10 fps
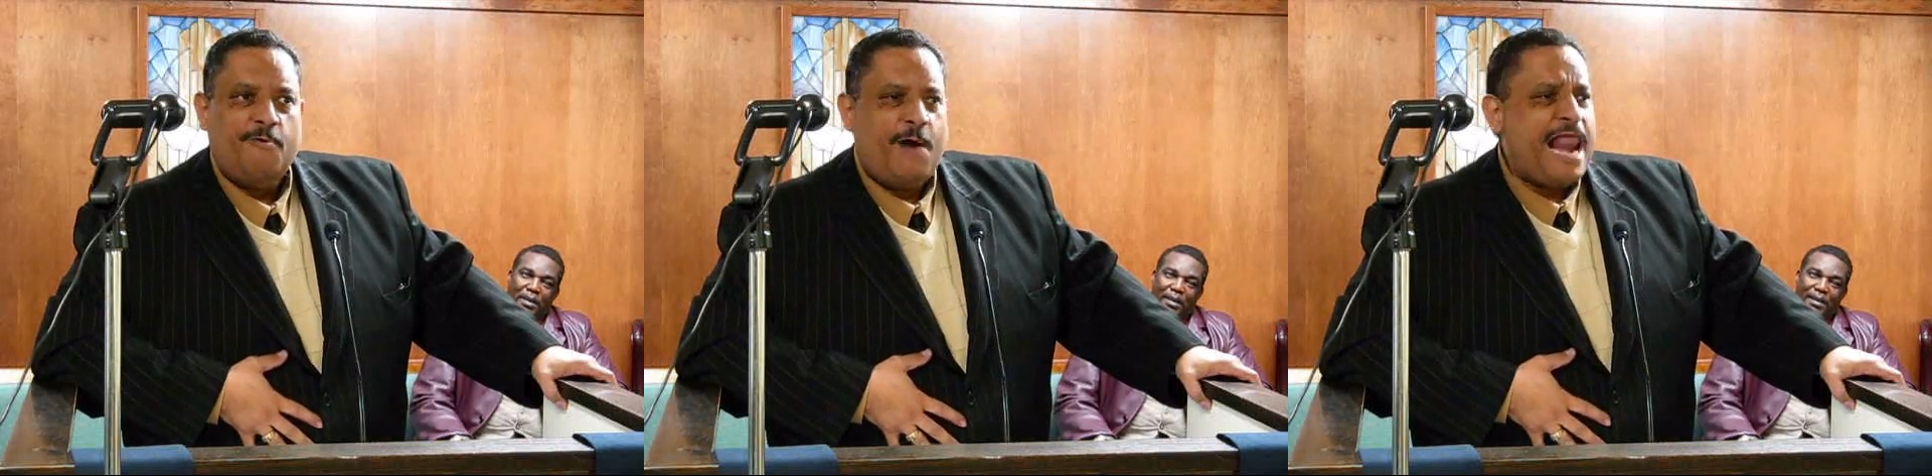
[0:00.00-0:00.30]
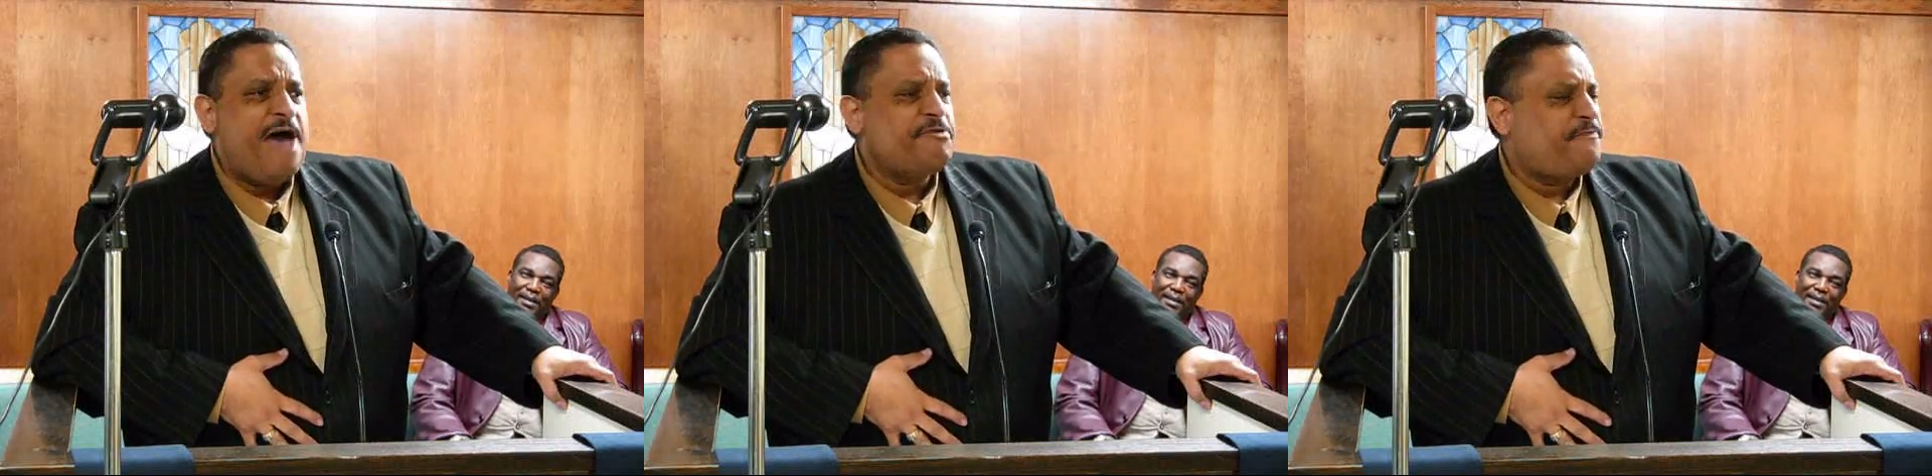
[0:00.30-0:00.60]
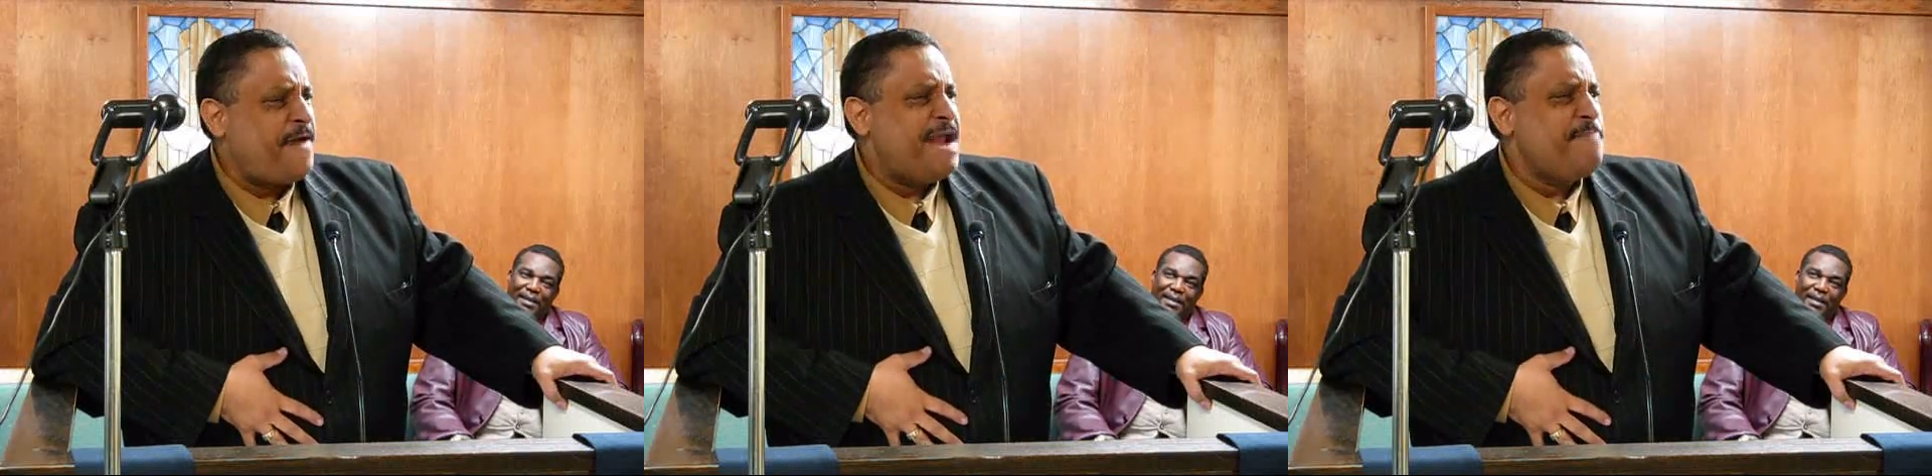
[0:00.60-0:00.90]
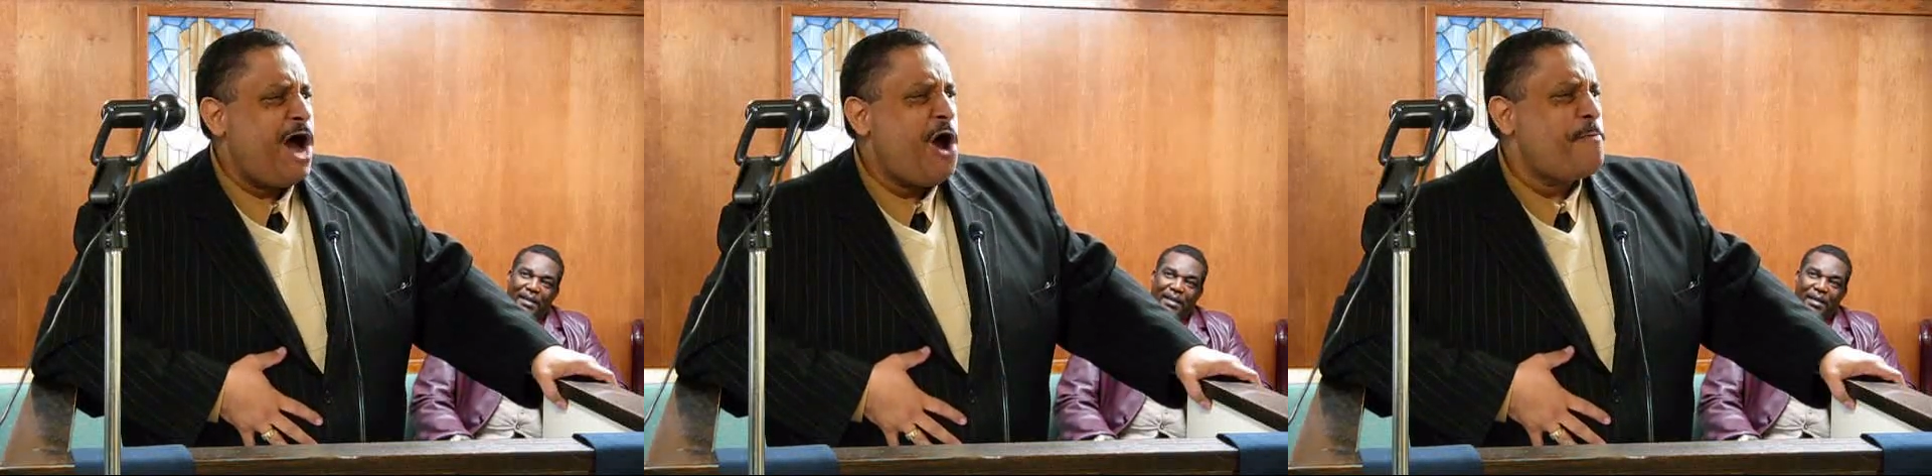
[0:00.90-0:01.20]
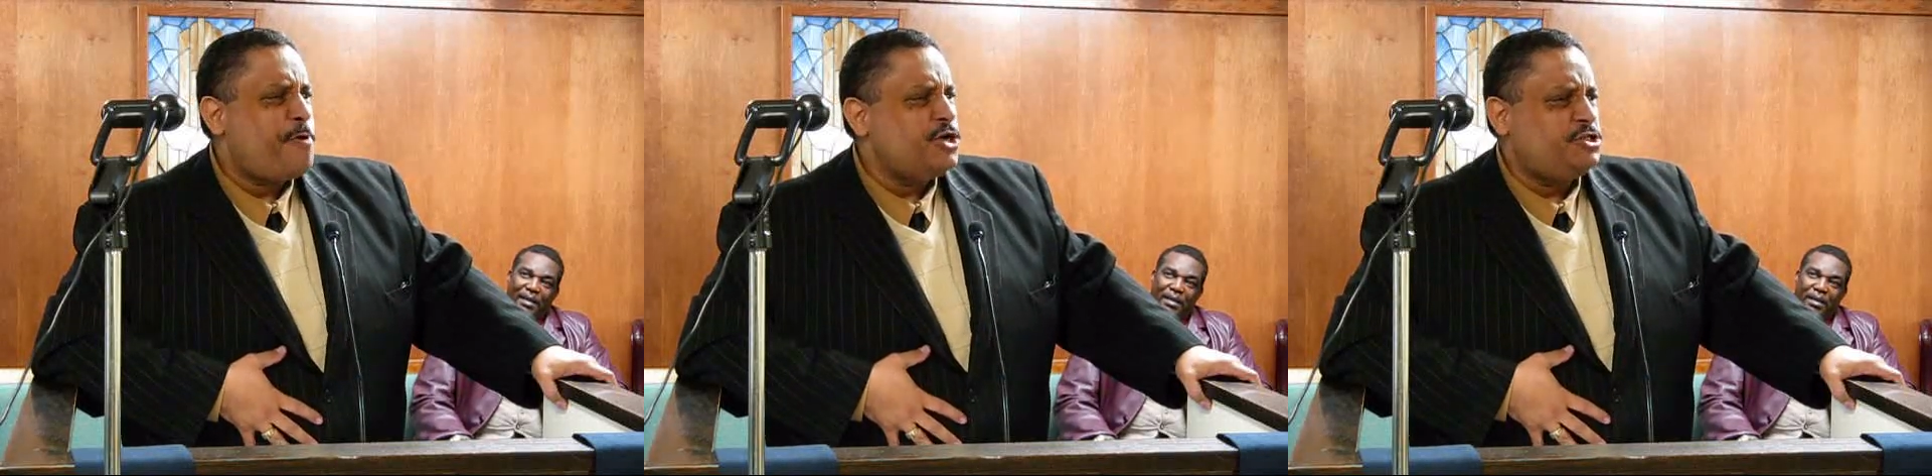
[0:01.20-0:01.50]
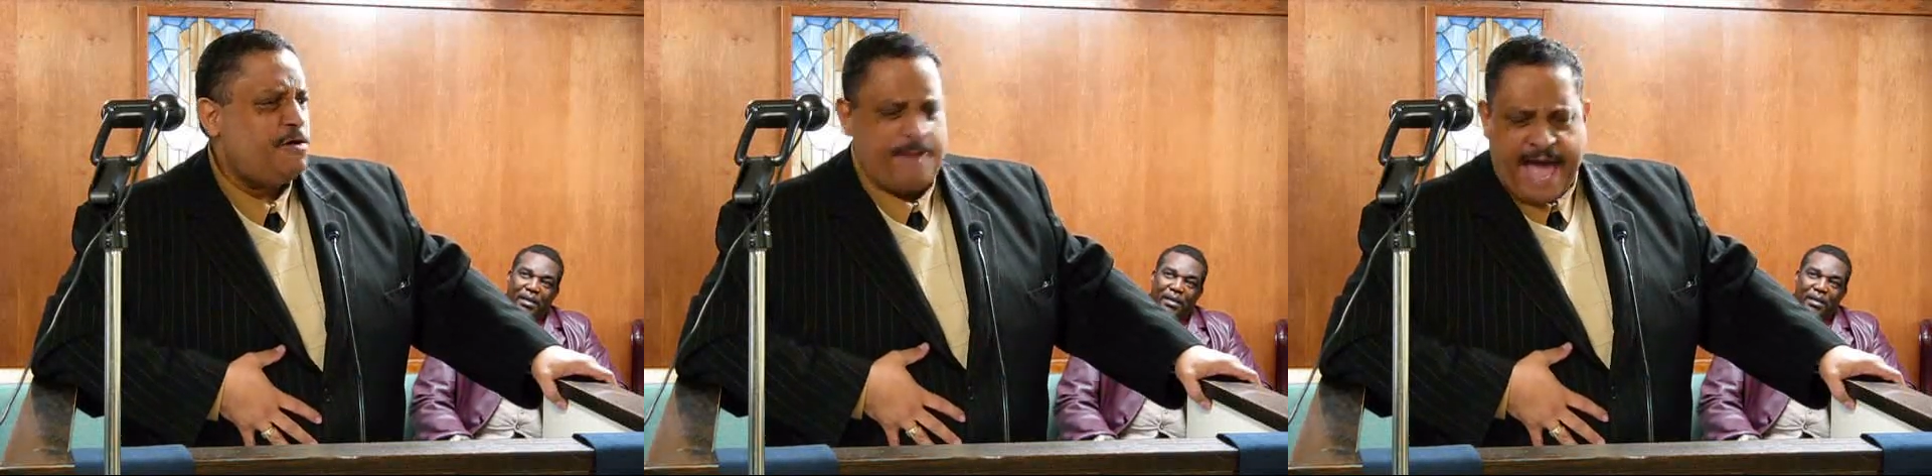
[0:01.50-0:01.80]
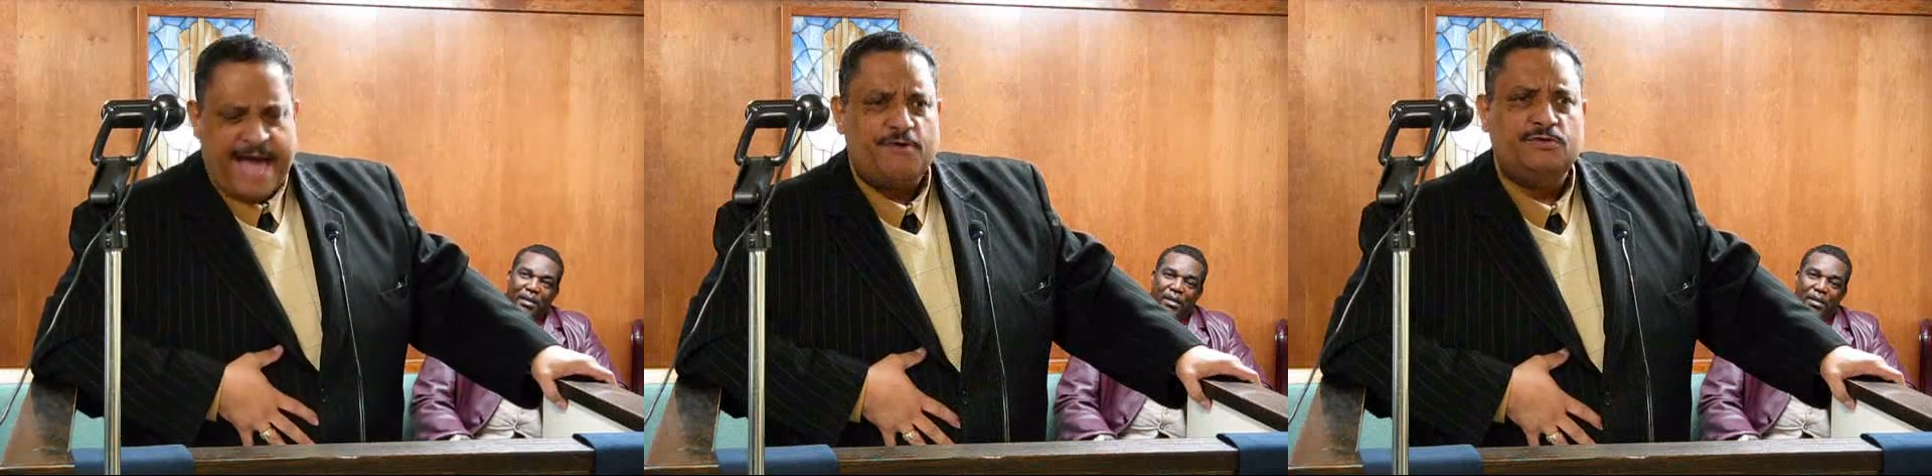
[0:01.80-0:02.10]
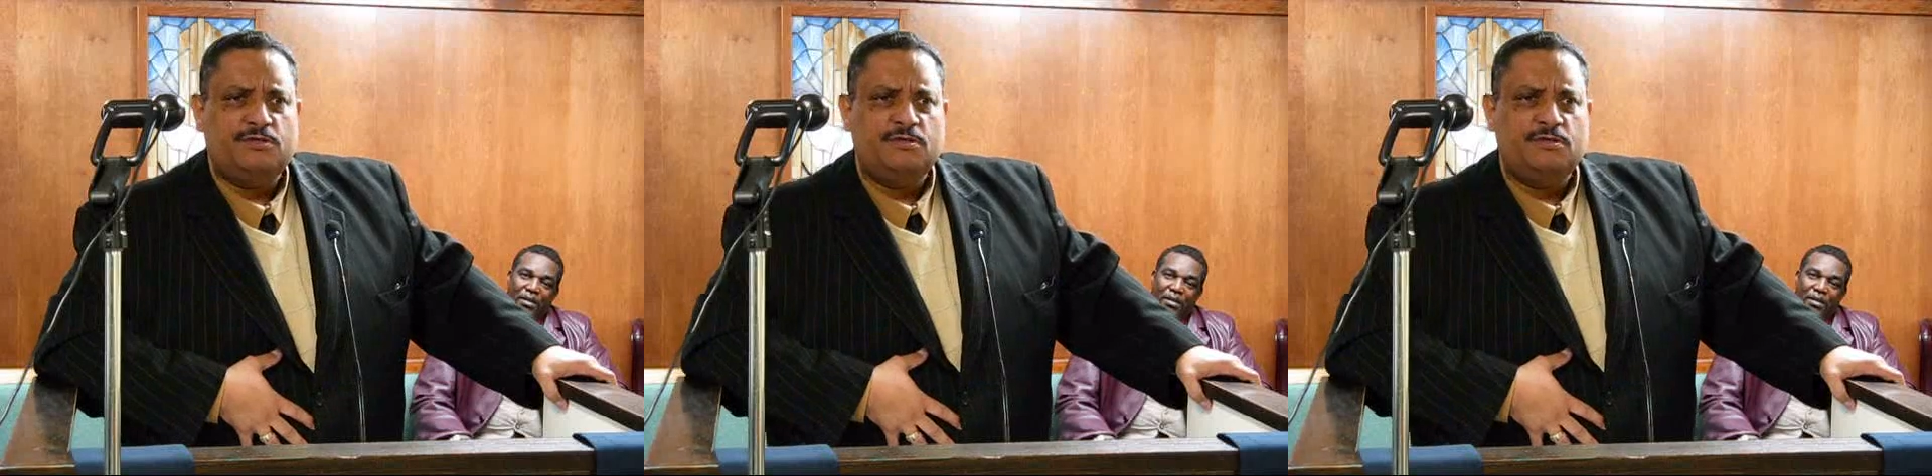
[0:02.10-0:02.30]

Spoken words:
While I was fighting my own personal battles.